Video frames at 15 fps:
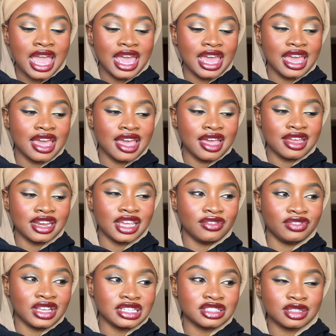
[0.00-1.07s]
And if
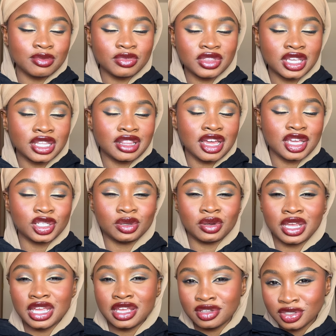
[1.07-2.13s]
that's something that you're
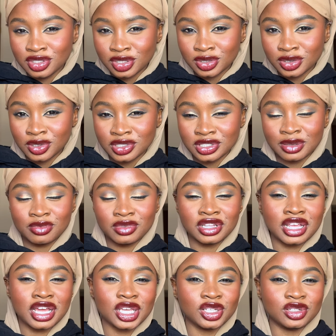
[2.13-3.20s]
into or something
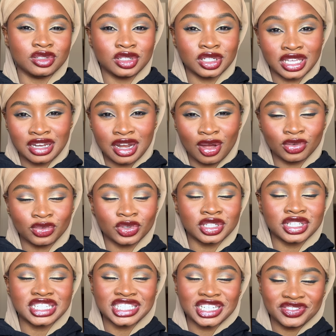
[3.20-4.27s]
that you're looking out for,
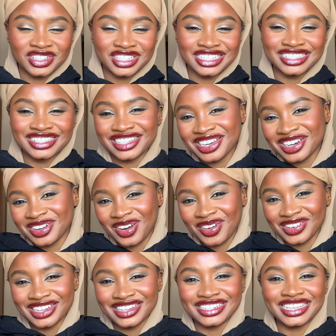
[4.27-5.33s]
then definitely stick
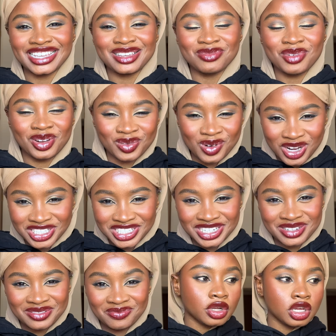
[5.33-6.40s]
around and keep on
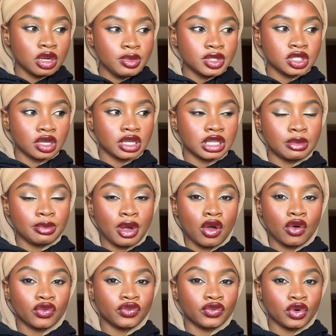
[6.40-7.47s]
watching. We're going to be talking
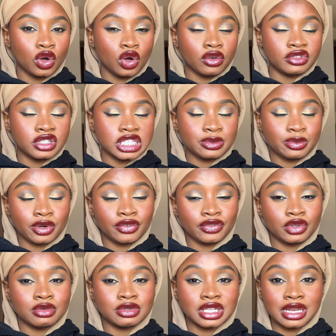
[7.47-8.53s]
about four of these
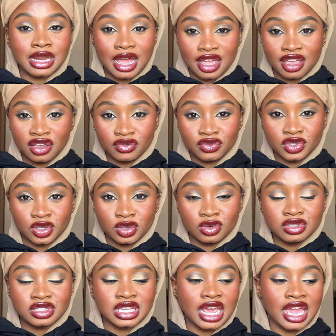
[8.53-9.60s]
perfumes that I have
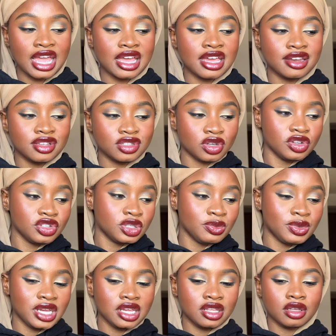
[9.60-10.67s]
used, and it's going to
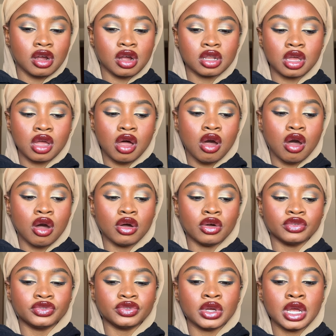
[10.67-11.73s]
be in the order
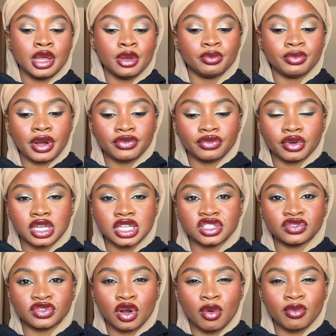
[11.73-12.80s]
of preference
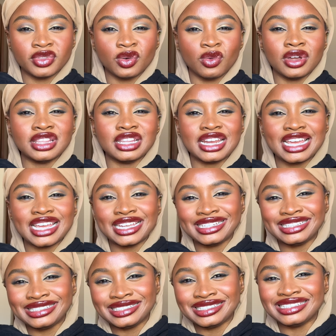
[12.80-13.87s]
from the one that I
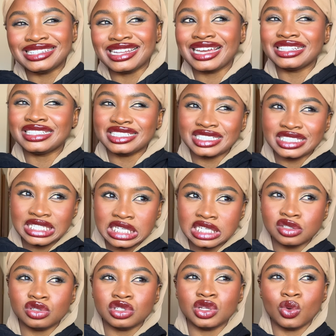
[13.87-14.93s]
like the
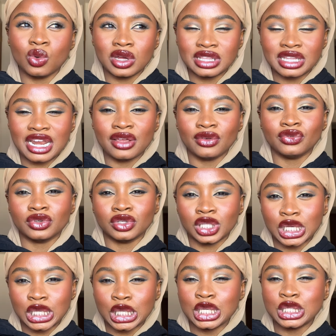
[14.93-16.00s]
least to the one that I feel
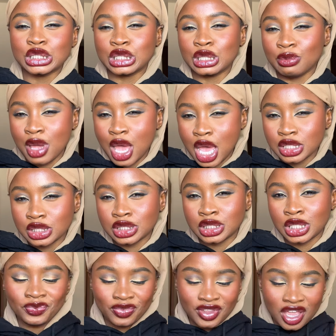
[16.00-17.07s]
like is the best.
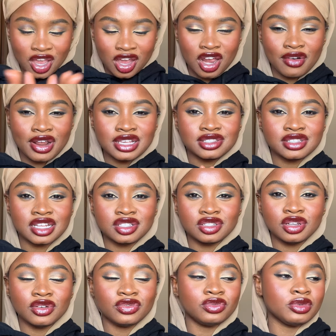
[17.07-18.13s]
All right, starting
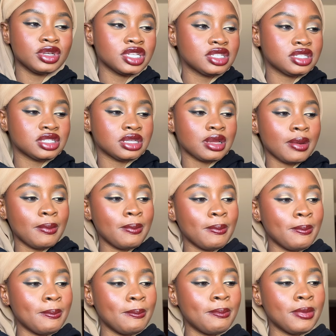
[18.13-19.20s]
off with
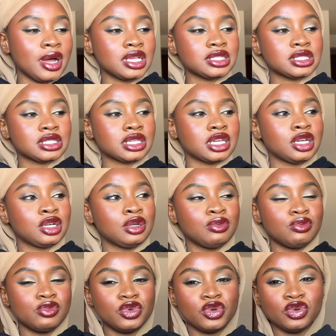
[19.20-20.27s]
Musk
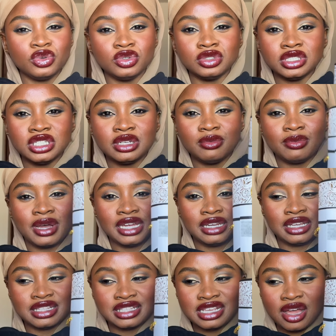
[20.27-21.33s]
Mood by
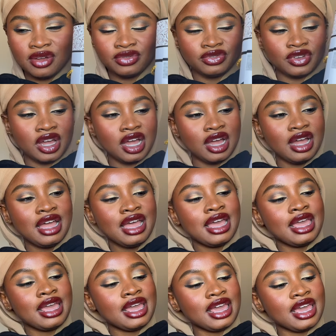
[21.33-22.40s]
Lattafa,
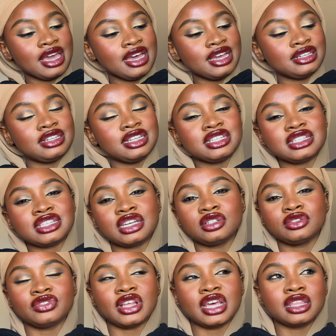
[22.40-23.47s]
and this is kind
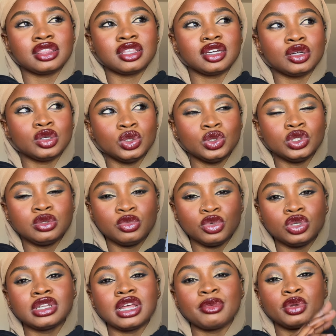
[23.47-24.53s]
of like the oud
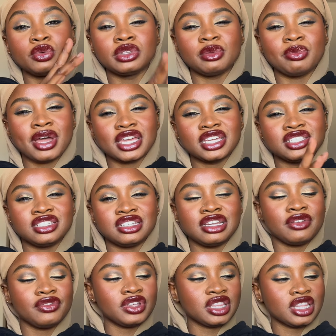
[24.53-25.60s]
mood, I mean with the packaging and
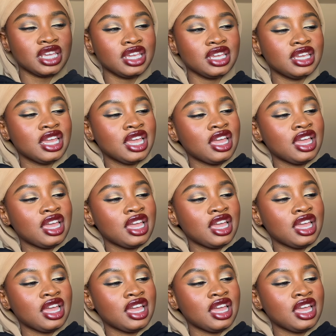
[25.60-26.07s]
everything.